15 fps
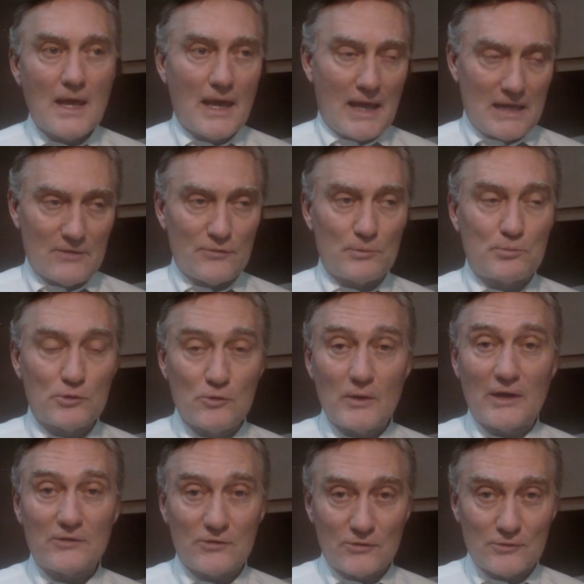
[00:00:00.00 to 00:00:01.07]
And if it
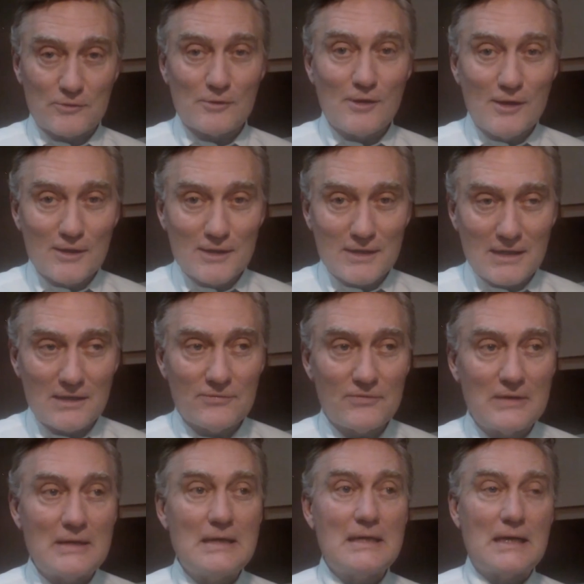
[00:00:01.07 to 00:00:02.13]
progresses long
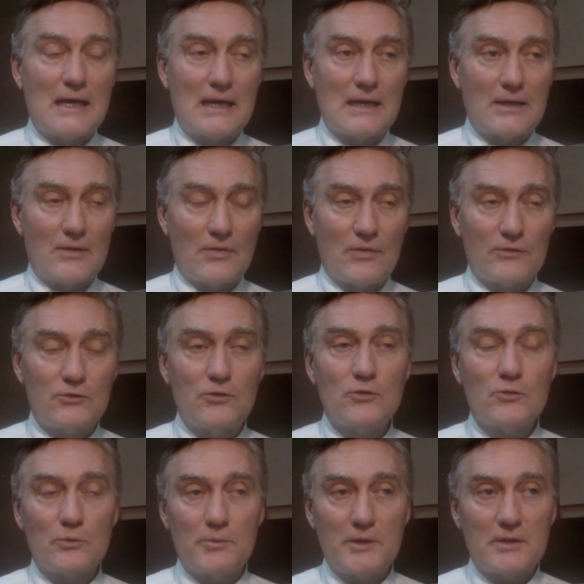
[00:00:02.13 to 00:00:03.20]
enough, the
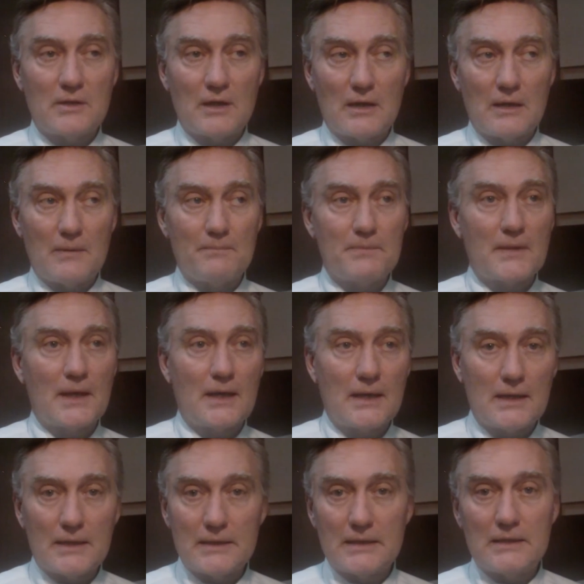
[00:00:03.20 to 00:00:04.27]
tooth will become
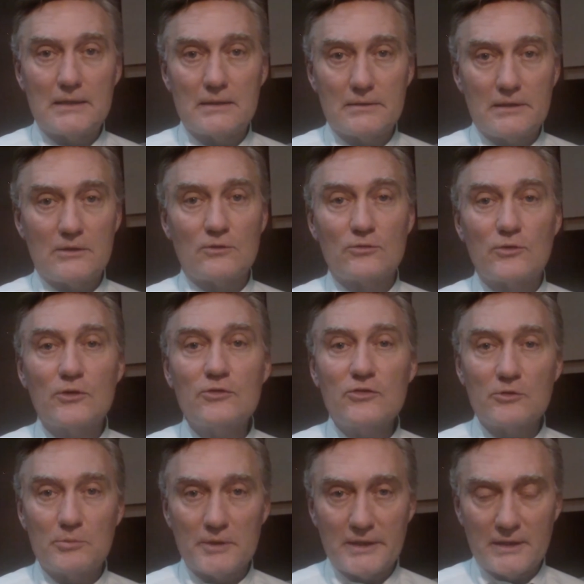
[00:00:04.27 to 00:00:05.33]

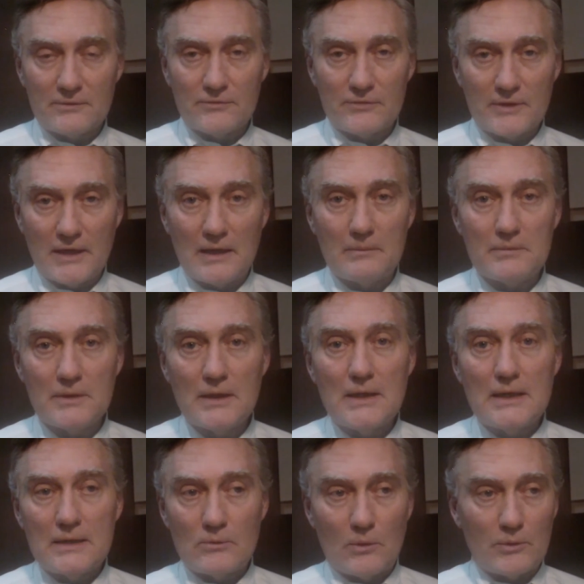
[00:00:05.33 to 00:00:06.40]
irreversibly inflamed,
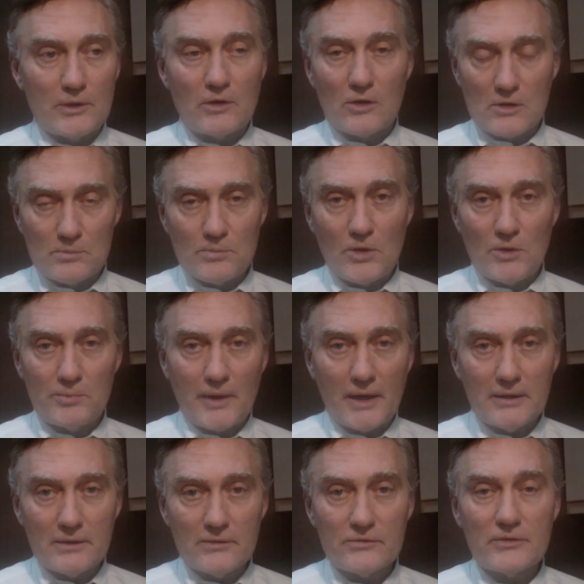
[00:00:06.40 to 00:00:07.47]
what we call
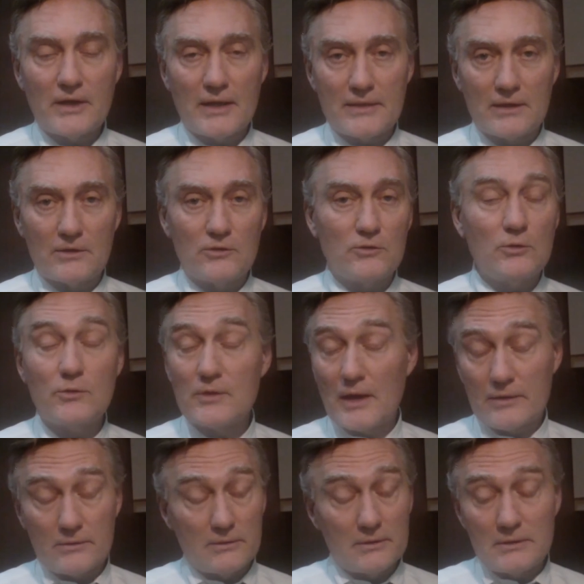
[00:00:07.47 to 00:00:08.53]
pulpitis, and then the tooth
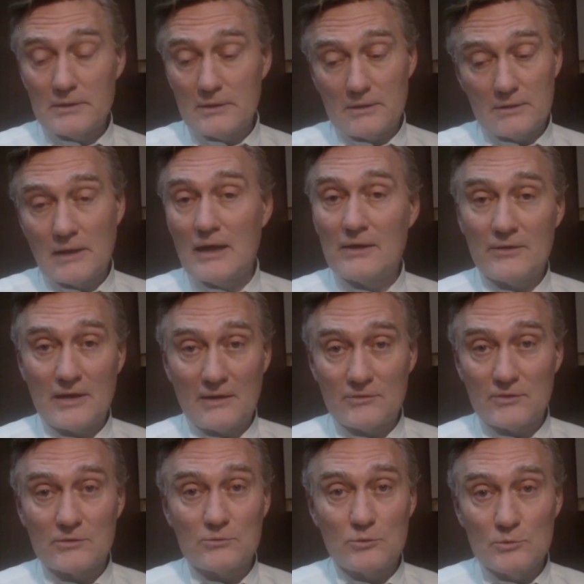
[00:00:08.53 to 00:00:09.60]
you either have
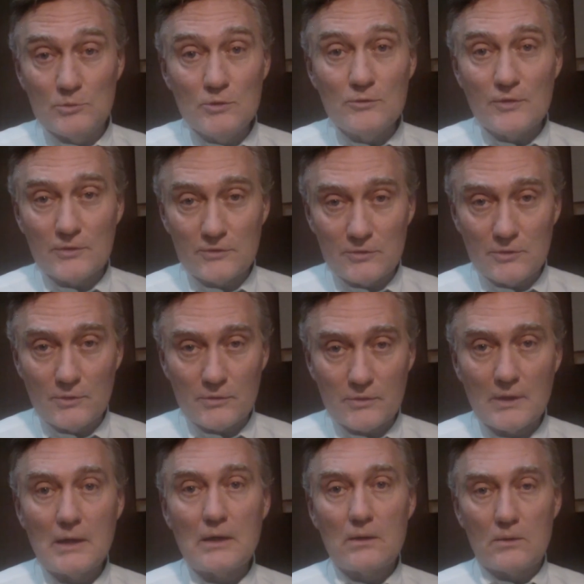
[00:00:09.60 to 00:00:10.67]
to remove the
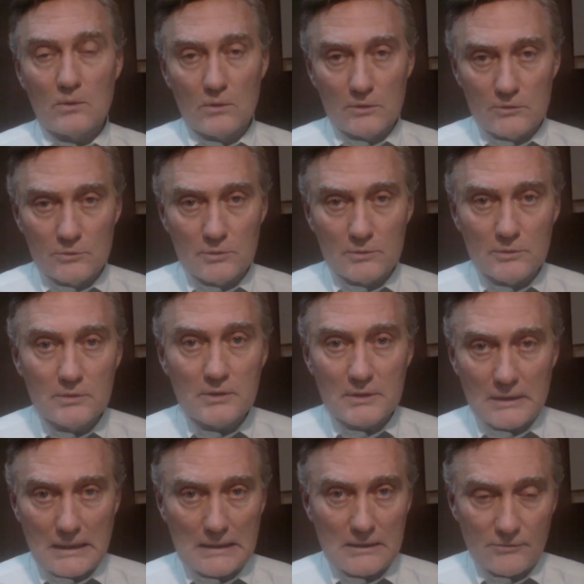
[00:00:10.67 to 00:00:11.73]
tooth or do a root
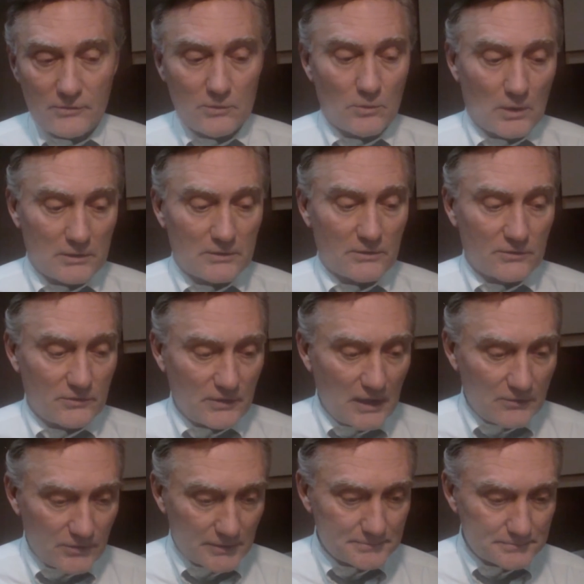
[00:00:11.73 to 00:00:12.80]
canal if you want to
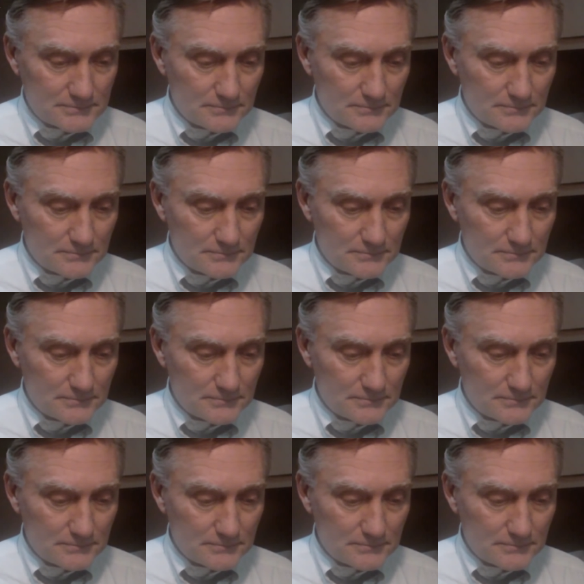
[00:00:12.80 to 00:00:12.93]
save it.